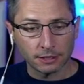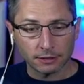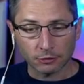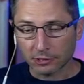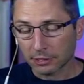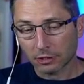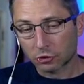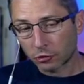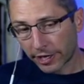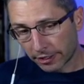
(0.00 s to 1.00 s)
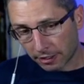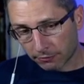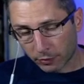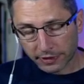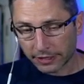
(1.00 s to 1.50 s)
There's still a trade-off
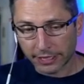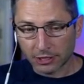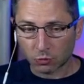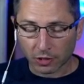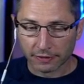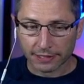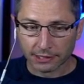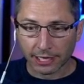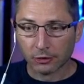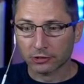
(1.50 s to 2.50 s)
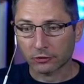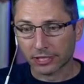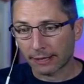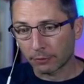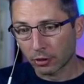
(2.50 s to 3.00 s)
within each one of these layers. There's
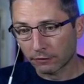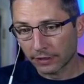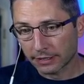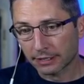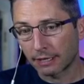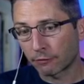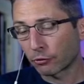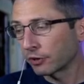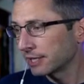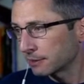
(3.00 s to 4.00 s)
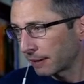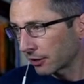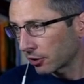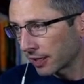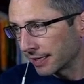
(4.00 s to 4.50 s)
not perfect. If 3 is
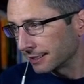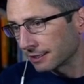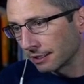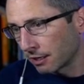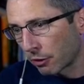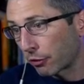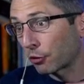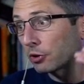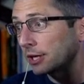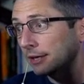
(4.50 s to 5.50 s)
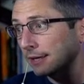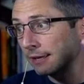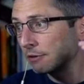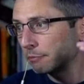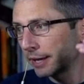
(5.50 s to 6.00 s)
better, is 30
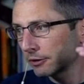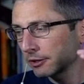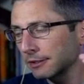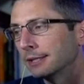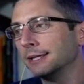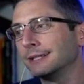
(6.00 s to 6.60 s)
even better?